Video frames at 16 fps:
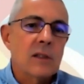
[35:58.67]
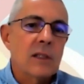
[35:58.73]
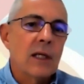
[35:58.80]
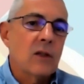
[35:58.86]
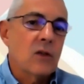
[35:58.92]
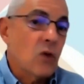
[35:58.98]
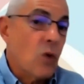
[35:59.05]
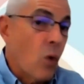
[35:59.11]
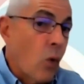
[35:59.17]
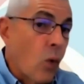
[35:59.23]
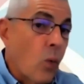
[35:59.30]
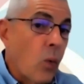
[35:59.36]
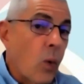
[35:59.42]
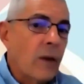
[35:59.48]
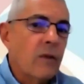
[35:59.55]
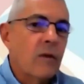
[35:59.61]
tons or
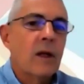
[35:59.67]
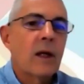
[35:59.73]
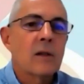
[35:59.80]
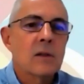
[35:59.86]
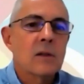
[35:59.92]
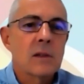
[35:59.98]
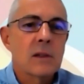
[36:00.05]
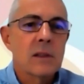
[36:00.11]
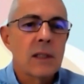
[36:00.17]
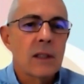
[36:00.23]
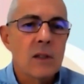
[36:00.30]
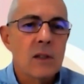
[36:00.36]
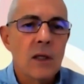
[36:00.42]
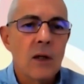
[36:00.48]
1,000 tons